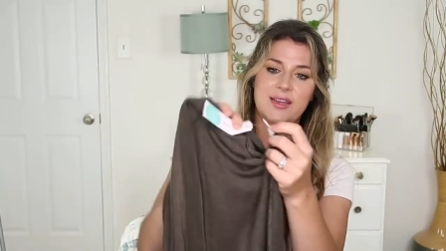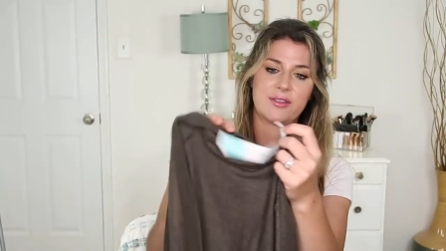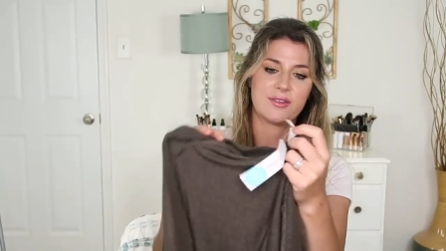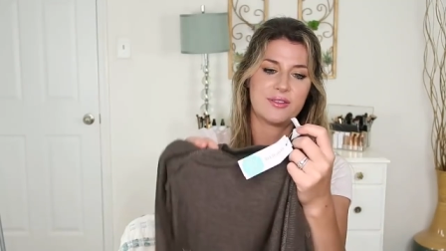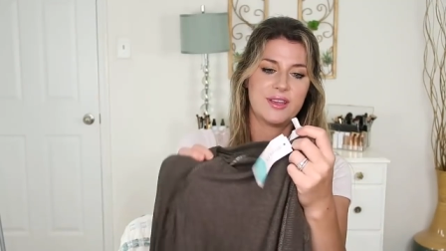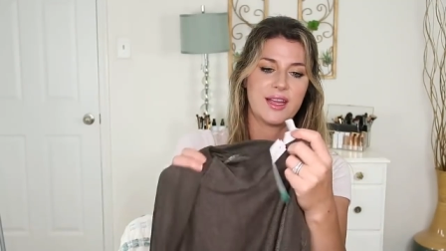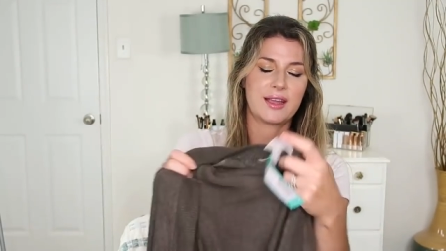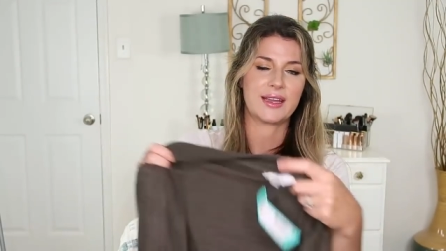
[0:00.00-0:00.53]

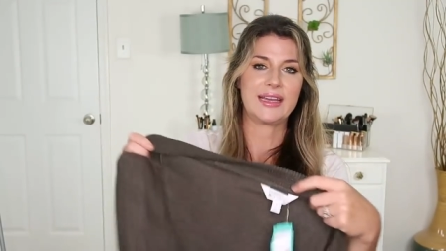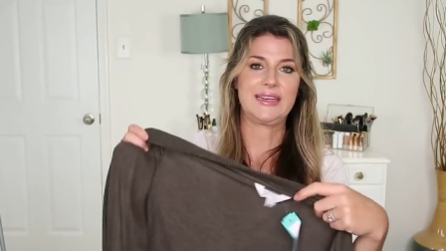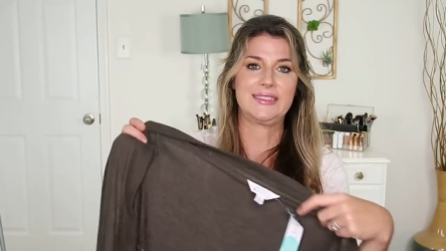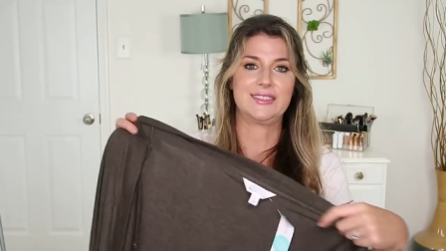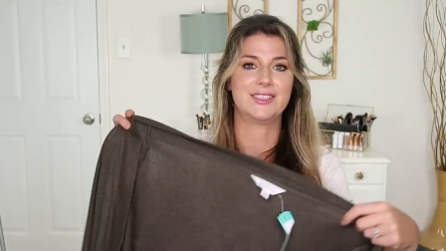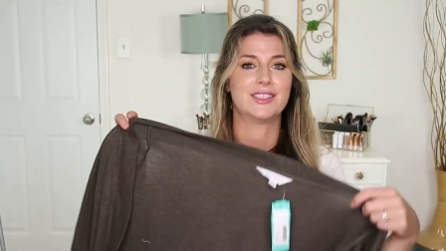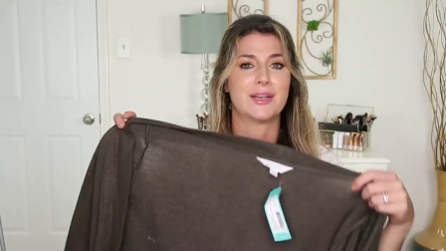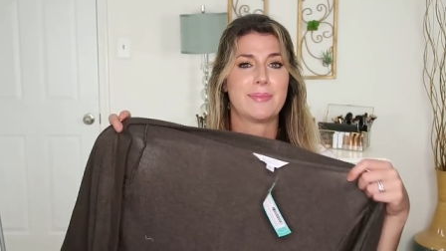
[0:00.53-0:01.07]
Another thing I get
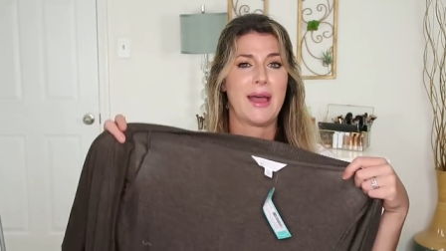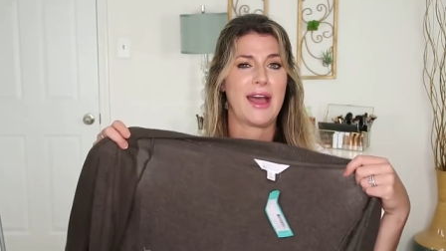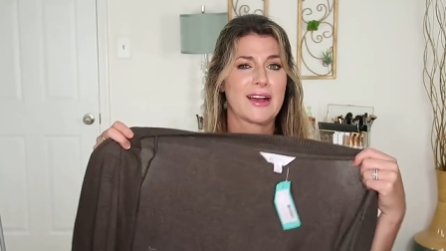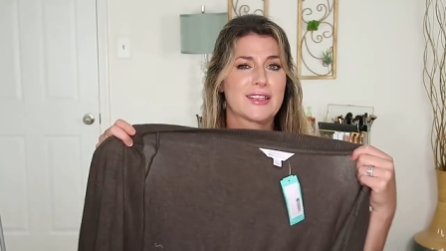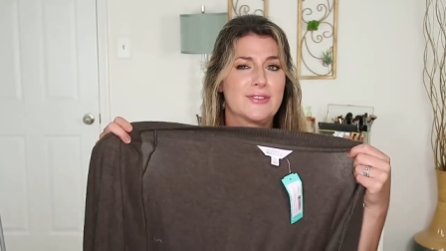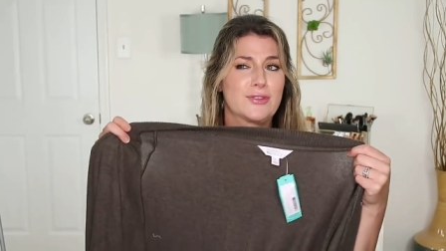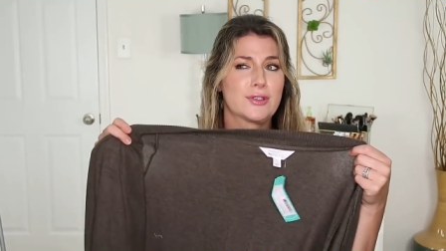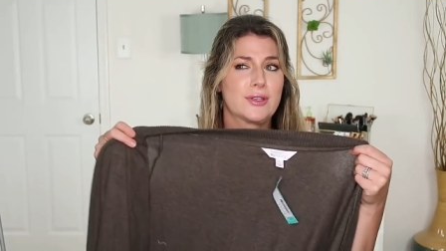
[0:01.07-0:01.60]
at TJ
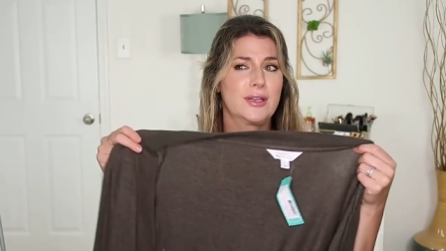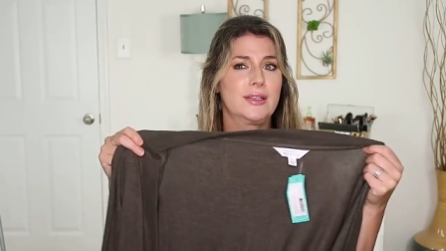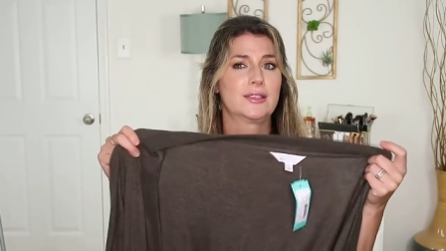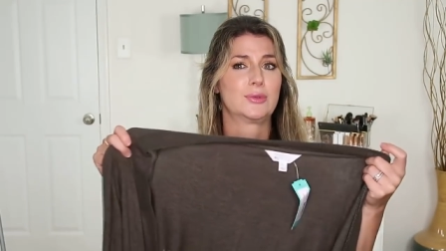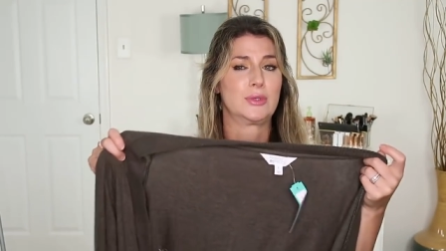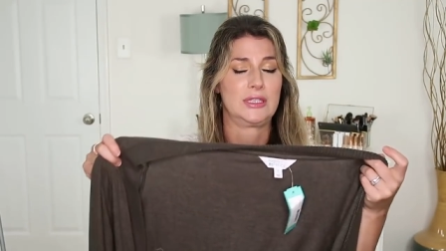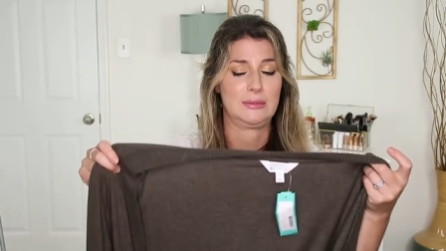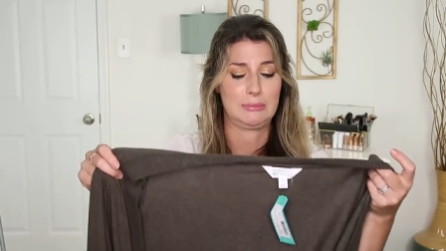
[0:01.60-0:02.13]
Maxx for
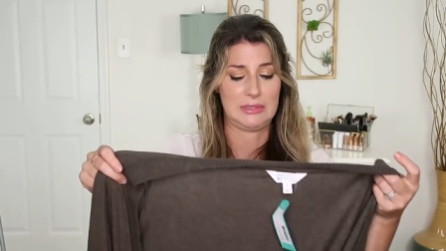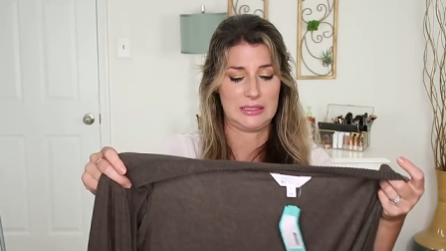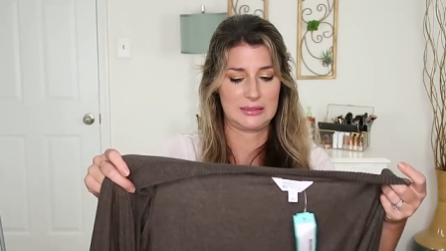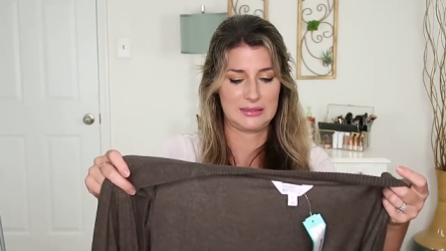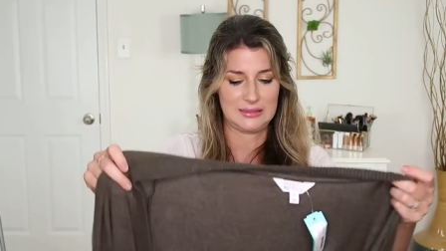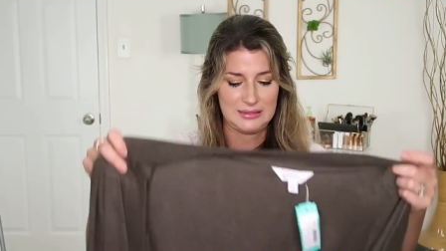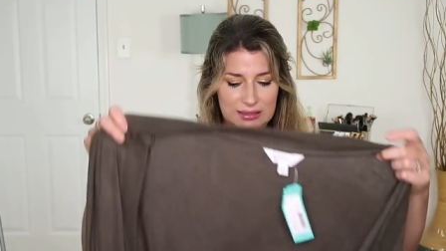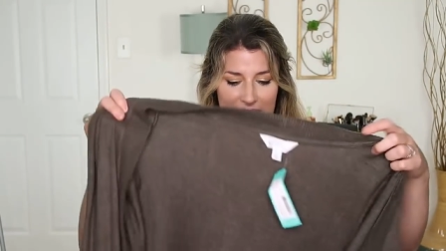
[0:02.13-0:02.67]
like 20
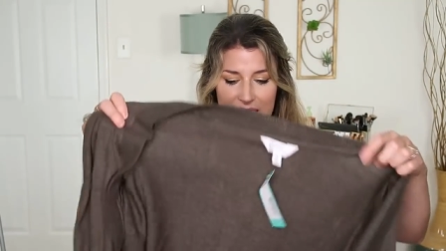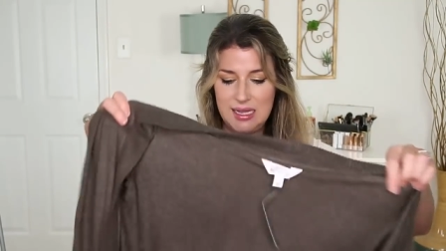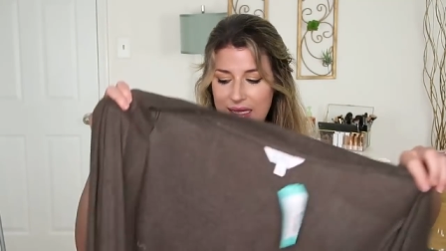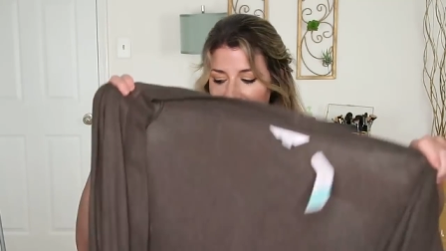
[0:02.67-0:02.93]
bucks.